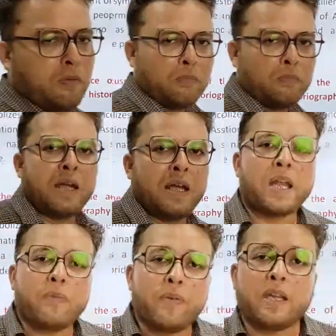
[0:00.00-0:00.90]
And
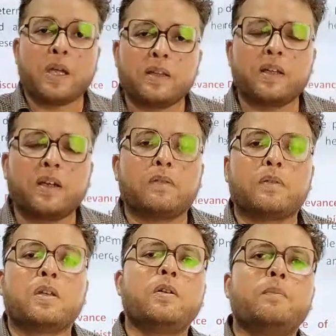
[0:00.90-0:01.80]
by the way, during the,
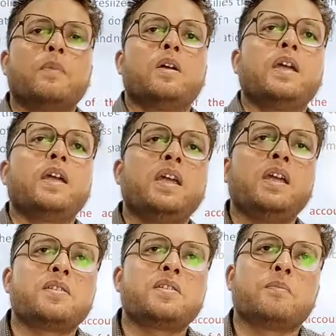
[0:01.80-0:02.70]
he
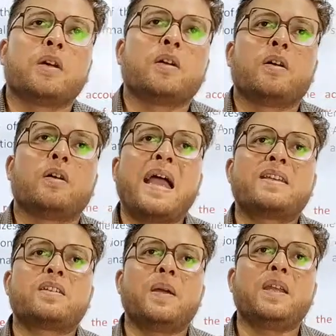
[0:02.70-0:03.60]
is
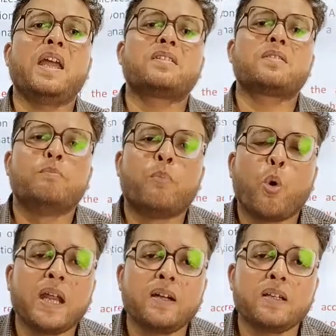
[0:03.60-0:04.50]
as many as
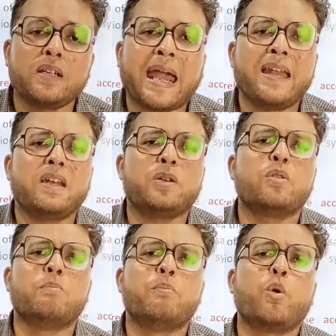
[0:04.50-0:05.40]
more than 10
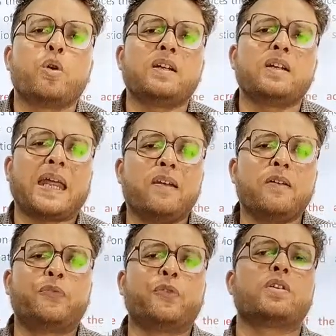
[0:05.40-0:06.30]

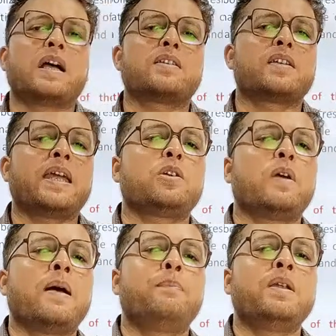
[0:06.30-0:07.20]
forts are said to
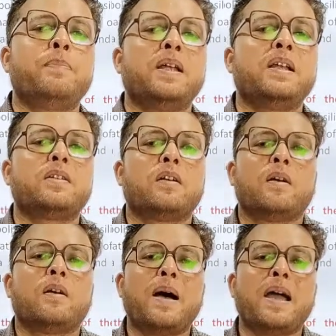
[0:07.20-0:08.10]
have been built
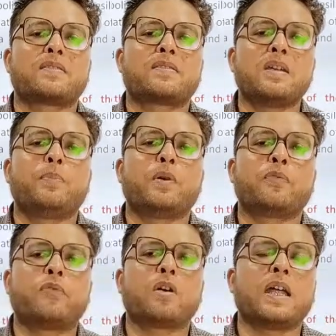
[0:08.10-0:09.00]
by Lasit
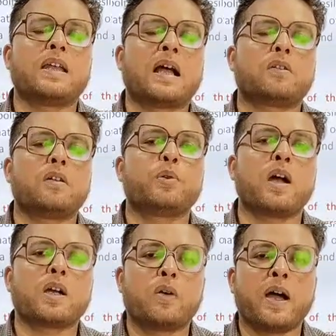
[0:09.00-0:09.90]
Borfukon and Aton
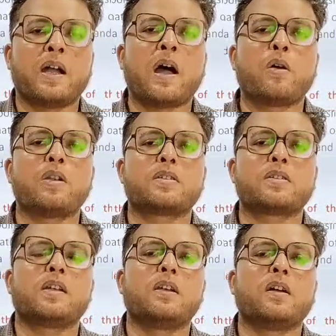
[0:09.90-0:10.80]
Boragohai around the
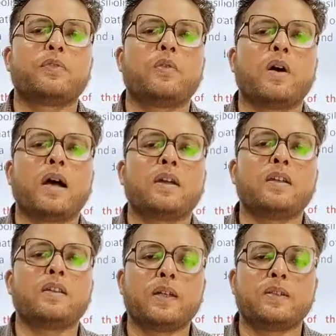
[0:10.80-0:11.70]
city of Guwahati
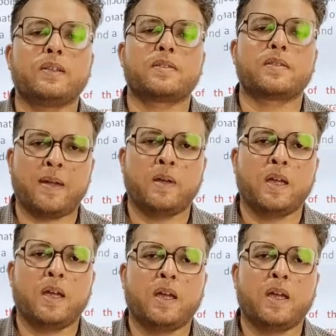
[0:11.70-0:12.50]
during this time.